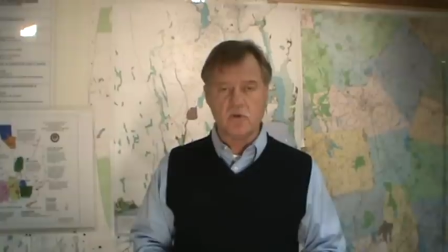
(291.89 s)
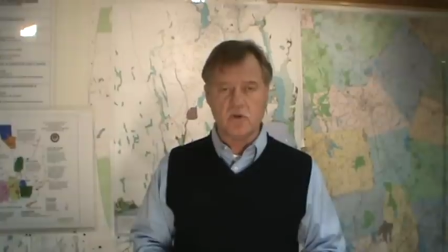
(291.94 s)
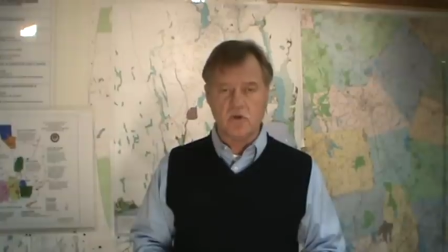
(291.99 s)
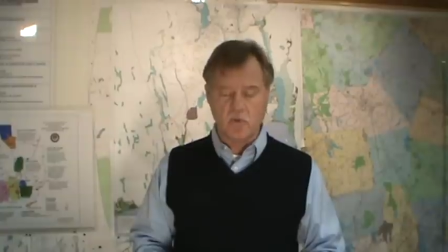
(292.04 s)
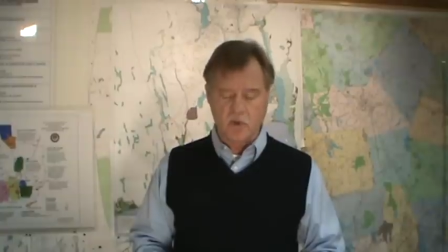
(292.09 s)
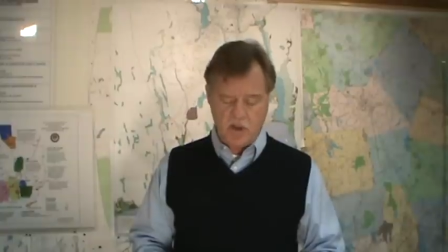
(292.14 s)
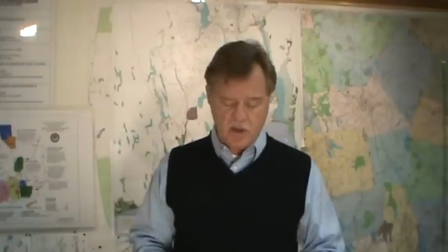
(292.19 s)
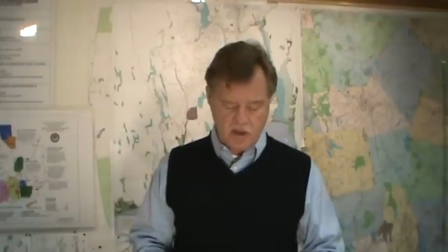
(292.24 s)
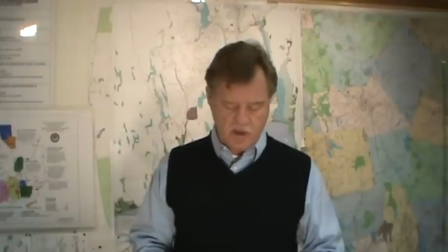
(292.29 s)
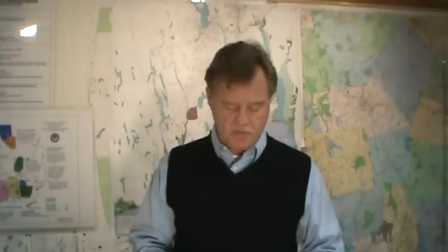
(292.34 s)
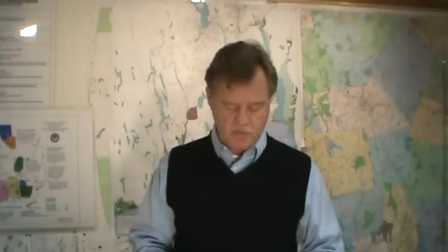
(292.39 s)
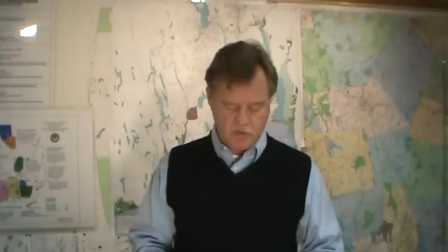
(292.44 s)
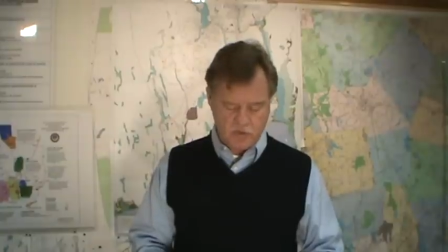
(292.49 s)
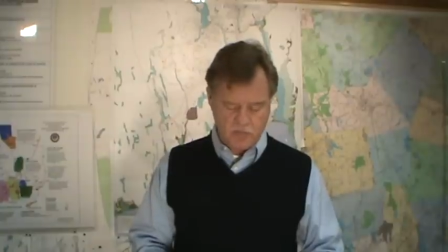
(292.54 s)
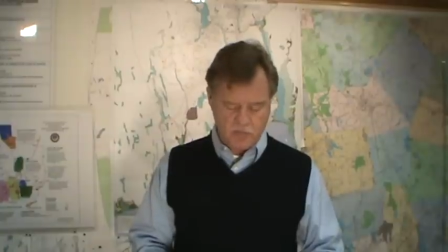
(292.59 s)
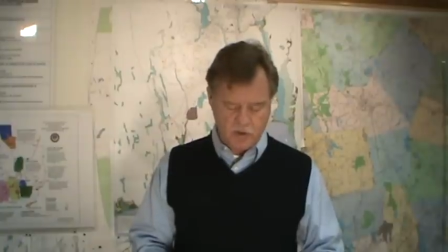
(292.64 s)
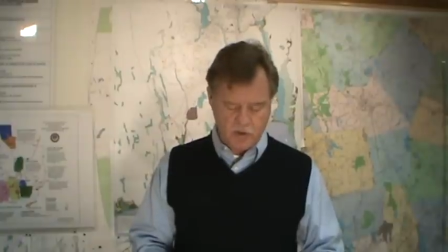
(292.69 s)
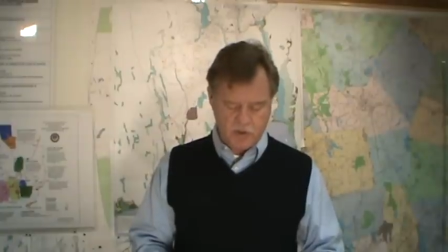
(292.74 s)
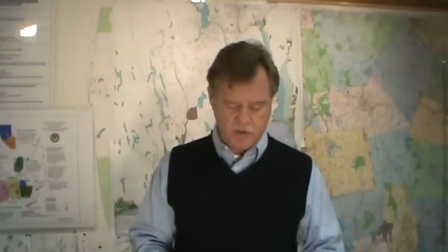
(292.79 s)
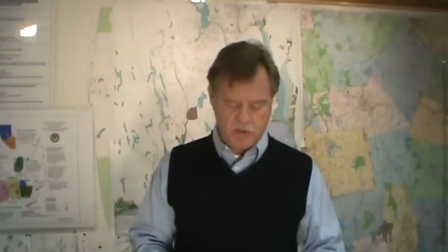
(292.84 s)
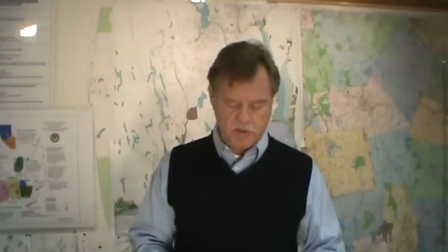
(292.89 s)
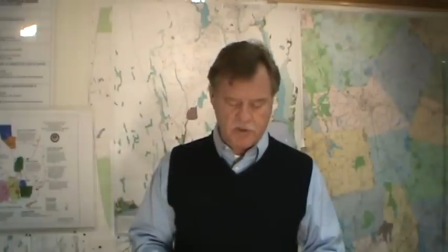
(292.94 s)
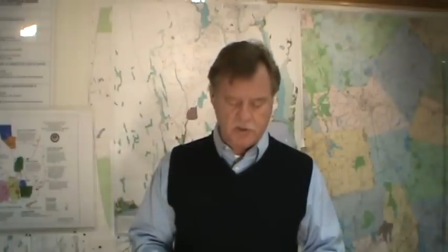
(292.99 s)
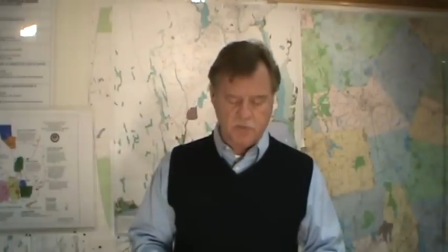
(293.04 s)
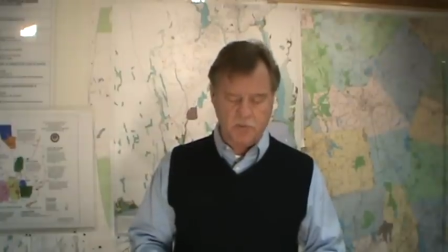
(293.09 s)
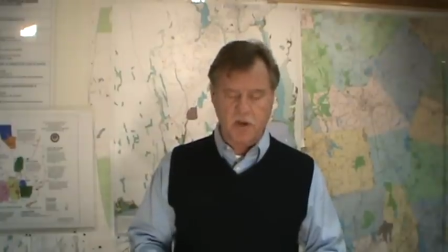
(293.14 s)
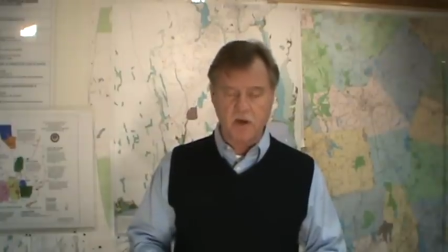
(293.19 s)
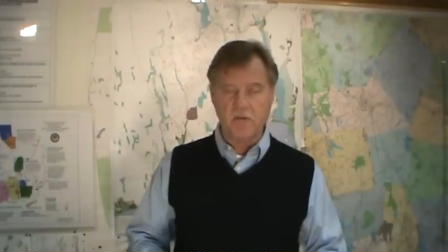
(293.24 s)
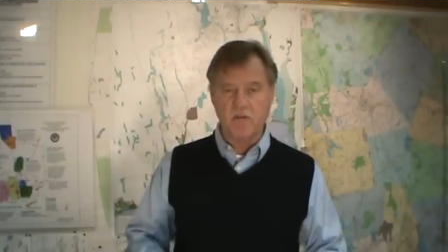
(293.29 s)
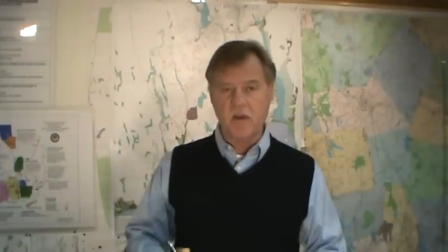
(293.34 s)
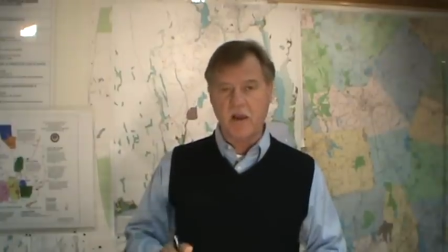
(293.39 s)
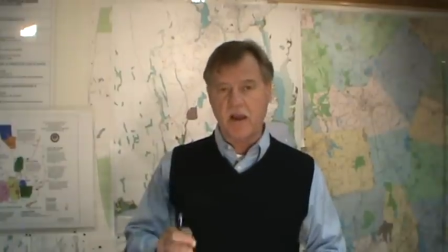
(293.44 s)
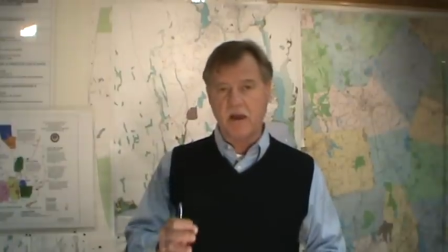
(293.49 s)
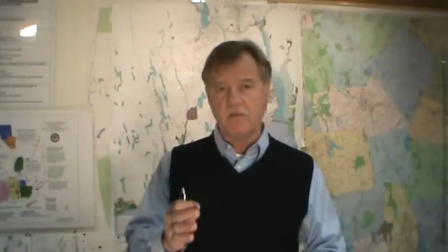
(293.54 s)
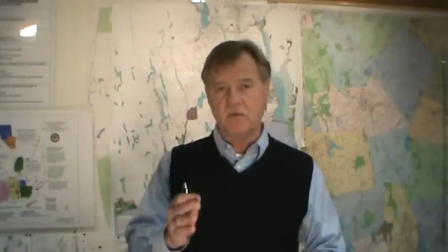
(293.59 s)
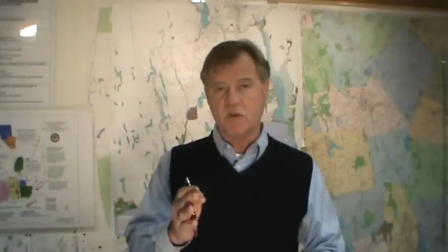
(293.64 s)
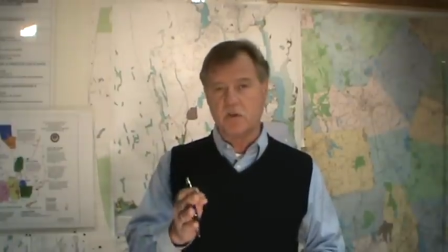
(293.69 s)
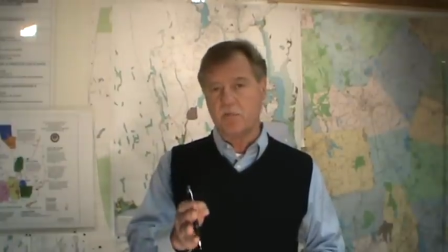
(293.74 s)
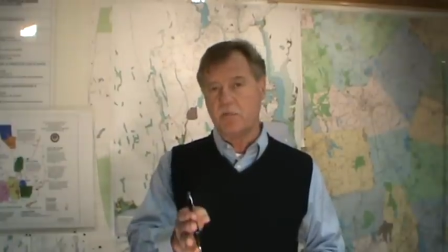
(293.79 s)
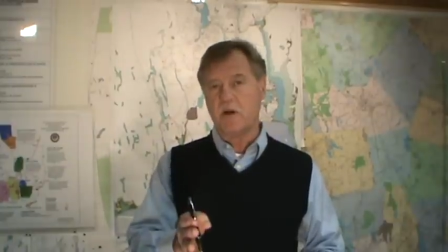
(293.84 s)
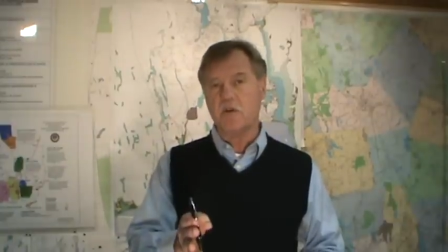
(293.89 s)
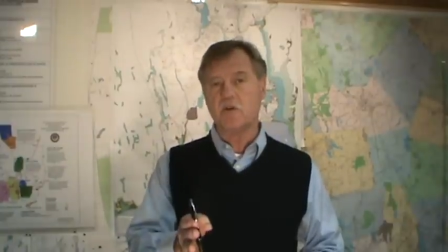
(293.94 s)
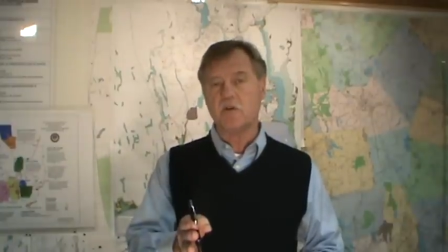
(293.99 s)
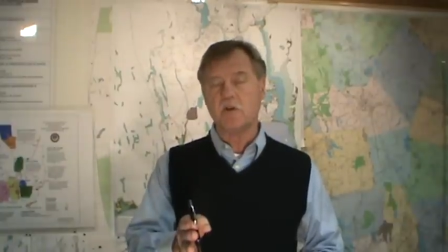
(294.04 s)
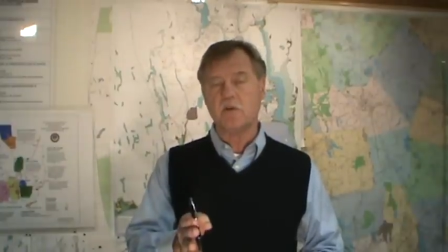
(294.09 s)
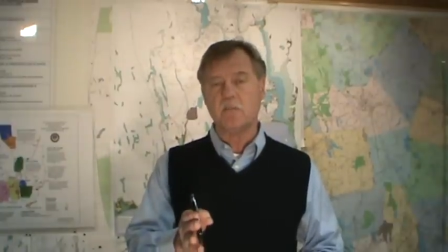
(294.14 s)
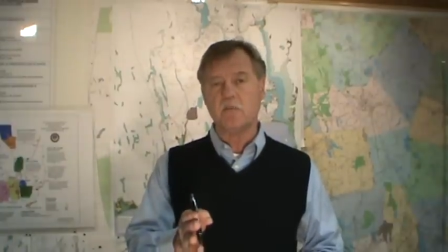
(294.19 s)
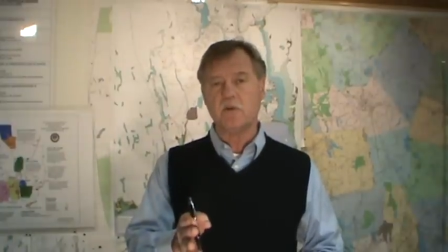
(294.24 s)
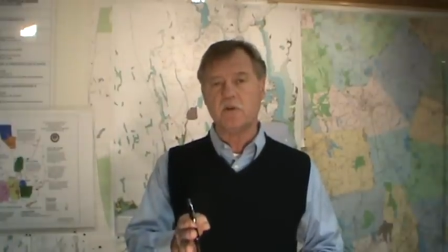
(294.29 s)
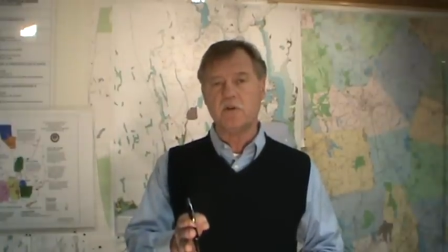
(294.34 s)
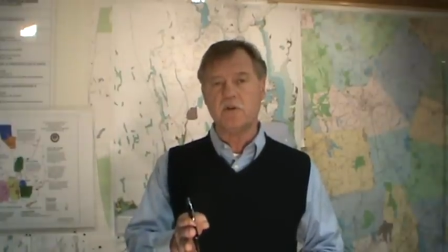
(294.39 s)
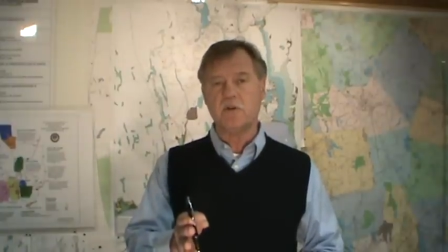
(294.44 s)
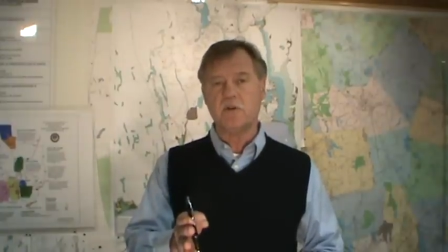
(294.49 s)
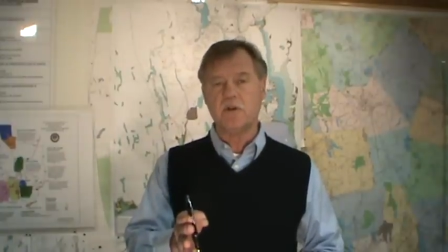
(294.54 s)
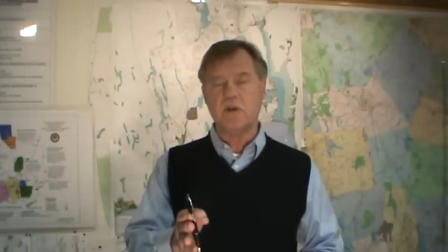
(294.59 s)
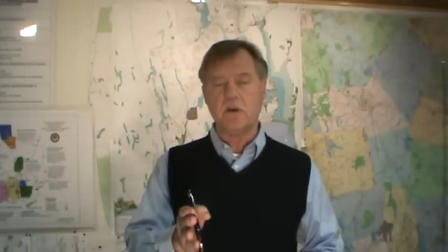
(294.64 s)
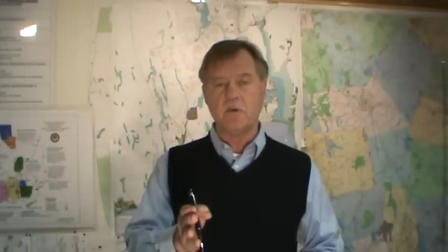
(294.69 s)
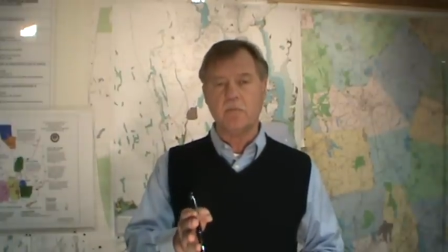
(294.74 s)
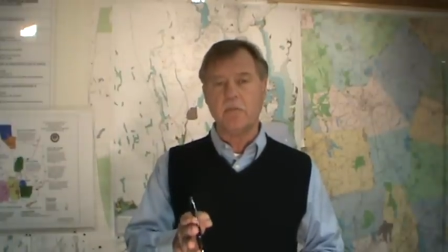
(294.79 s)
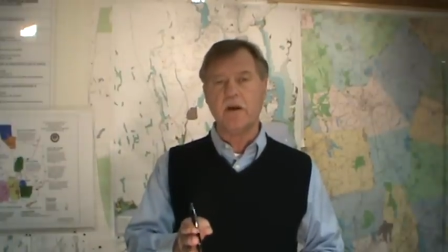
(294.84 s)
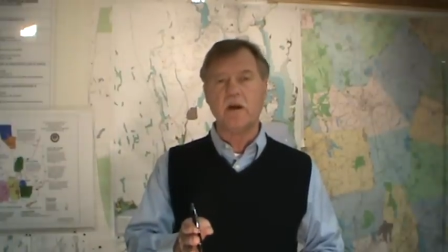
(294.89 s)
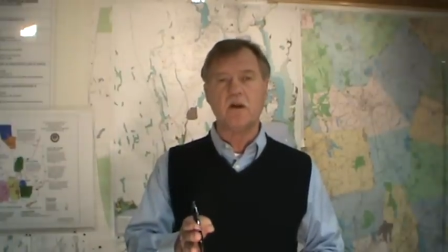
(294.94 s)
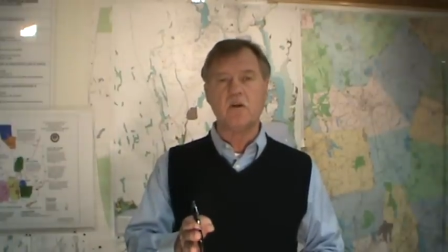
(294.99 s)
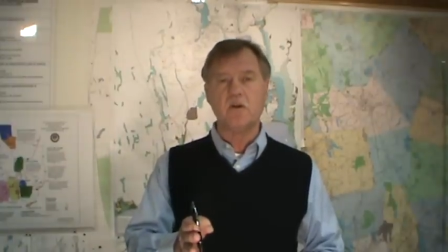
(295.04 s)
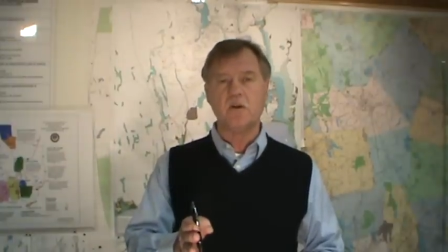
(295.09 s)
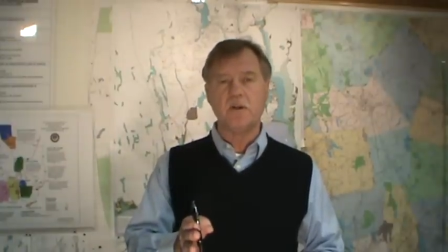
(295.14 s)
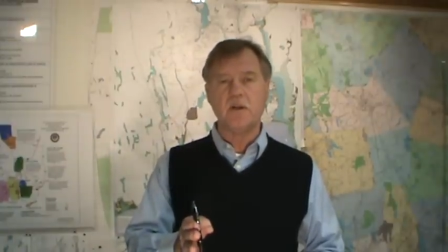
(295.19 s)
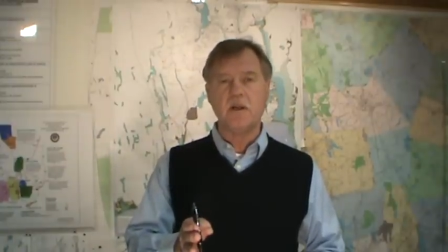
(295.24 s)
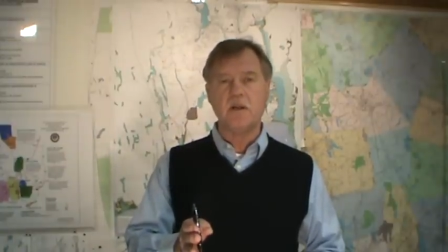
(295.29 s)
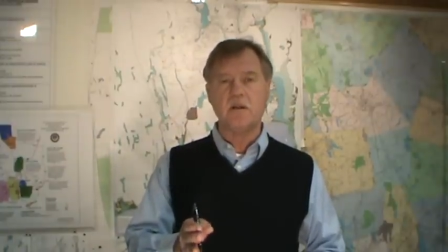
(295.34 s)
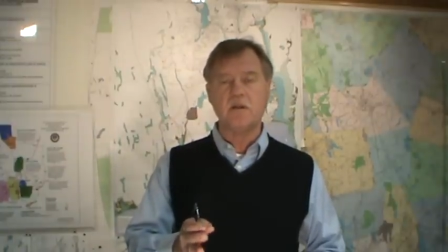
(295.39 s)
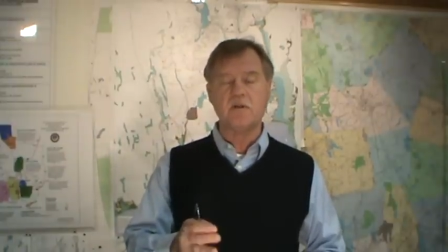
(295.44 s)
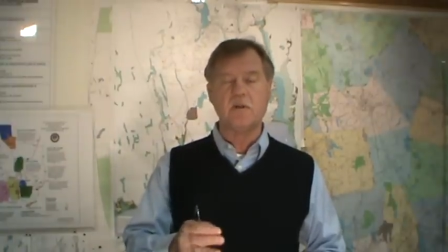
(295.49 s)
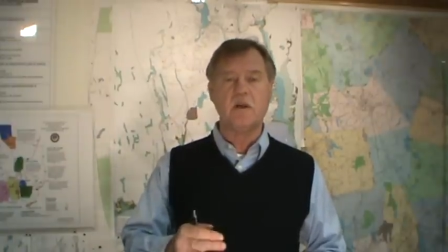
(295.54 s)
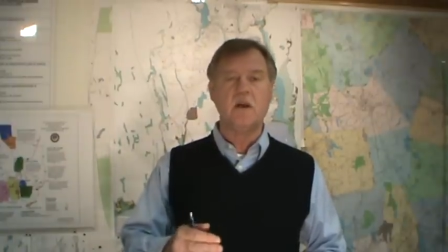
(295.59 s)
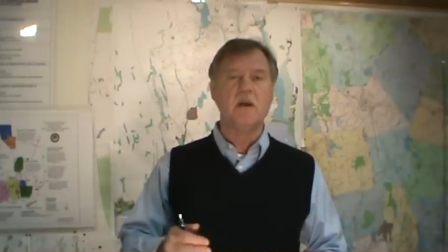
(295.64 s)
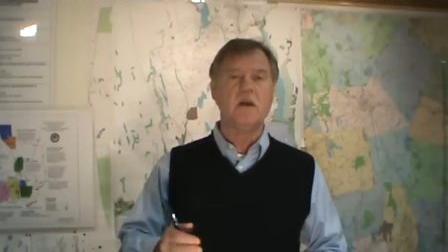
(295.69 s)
so we have some nurses, but if you have special emergency or medical needs,